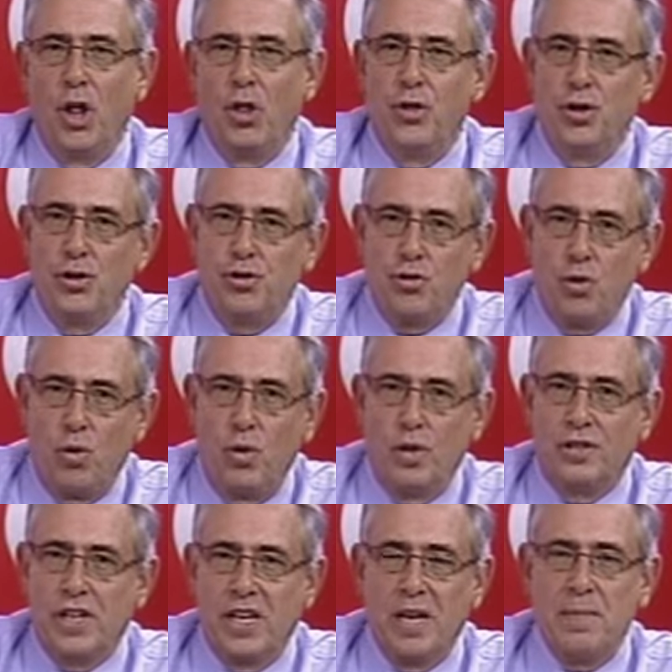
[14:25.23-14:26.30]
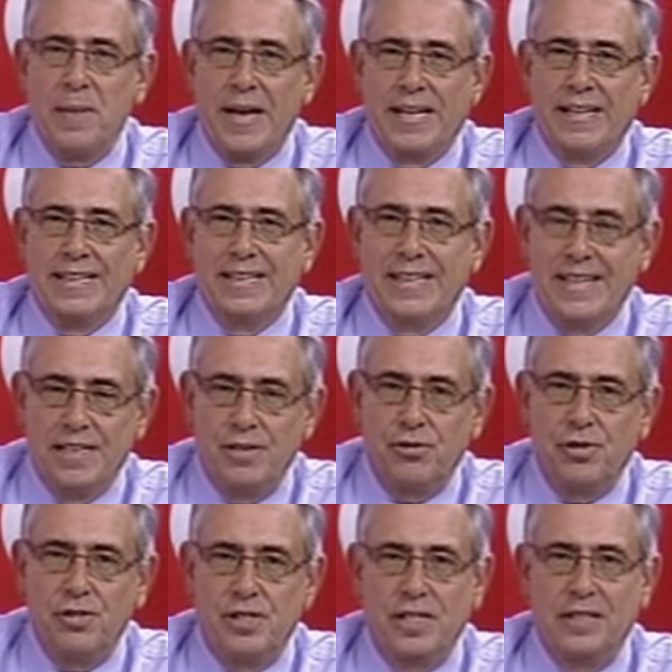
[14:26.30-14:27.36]
The draw is going to make it an
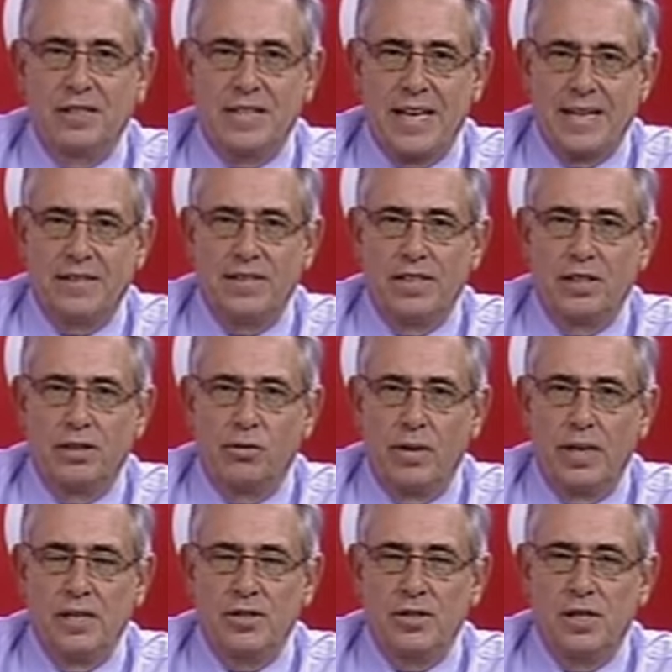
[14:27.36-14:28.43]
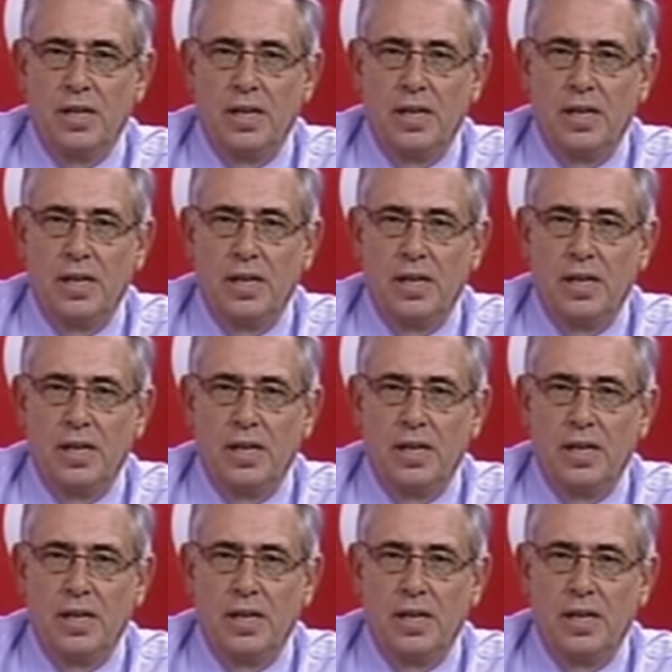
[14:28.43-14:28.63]
interesting tactical race.